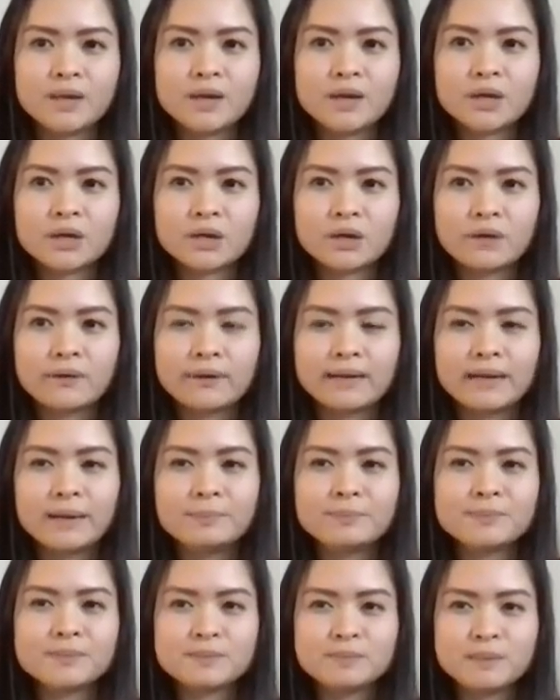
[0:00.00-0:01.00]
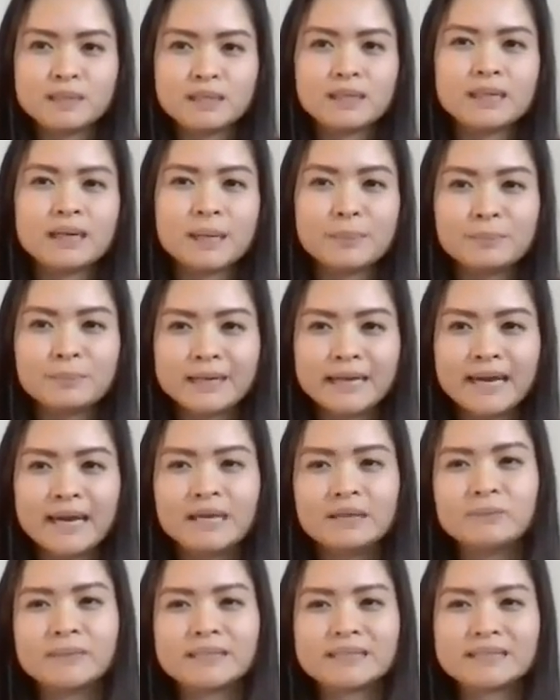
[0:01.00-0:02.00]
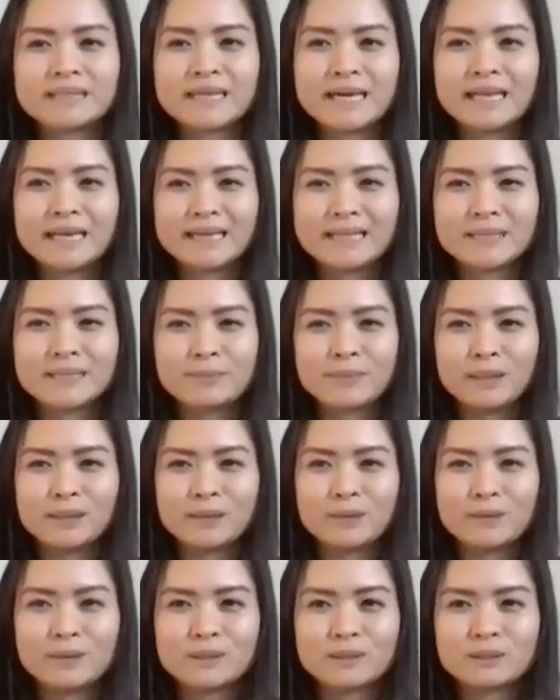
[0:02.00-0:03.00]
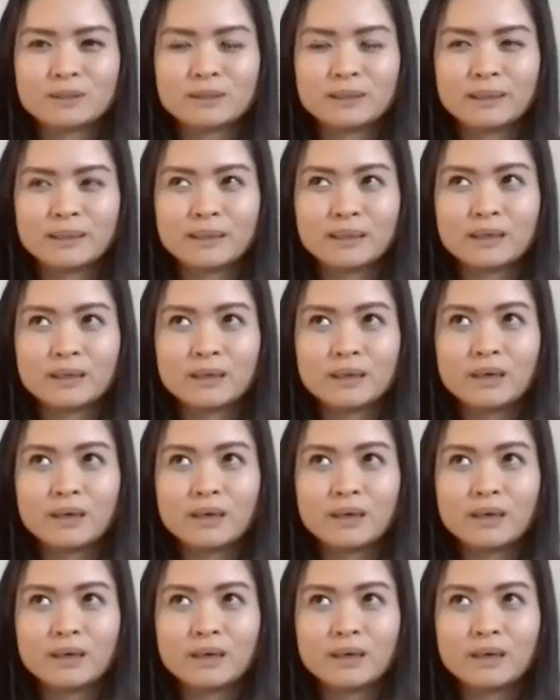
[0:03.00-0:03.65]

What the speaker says: growing up, speaking up again was kind of like something that was like